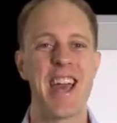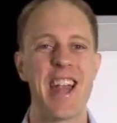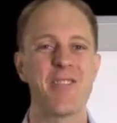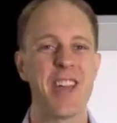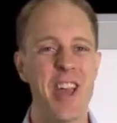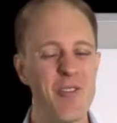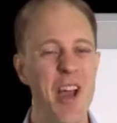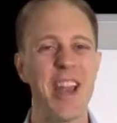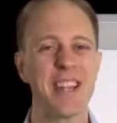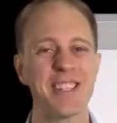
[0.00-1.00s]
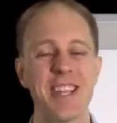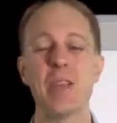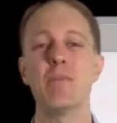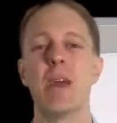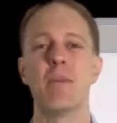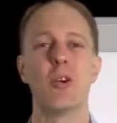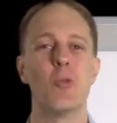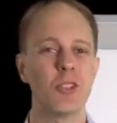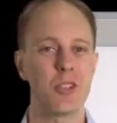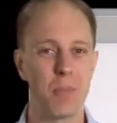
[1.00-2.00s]
And have you ever had a team member that
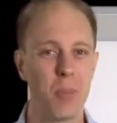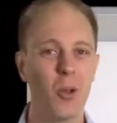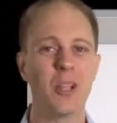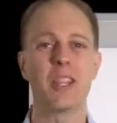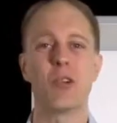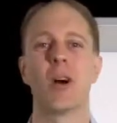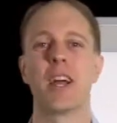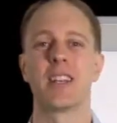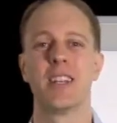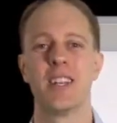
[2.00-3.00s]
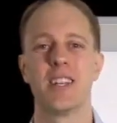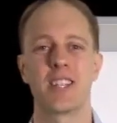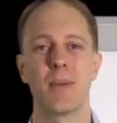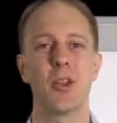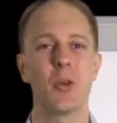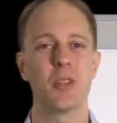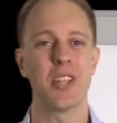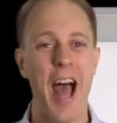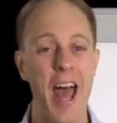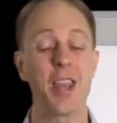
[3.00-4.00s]
wasn't pulling their weight? Someone who was
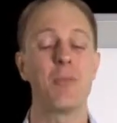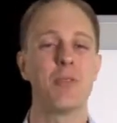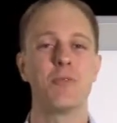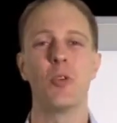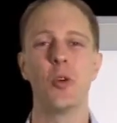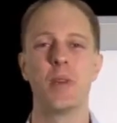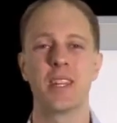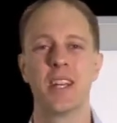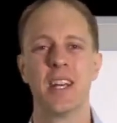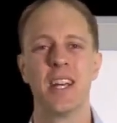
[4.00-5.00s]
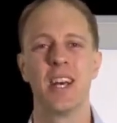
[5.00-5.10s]
underperforming?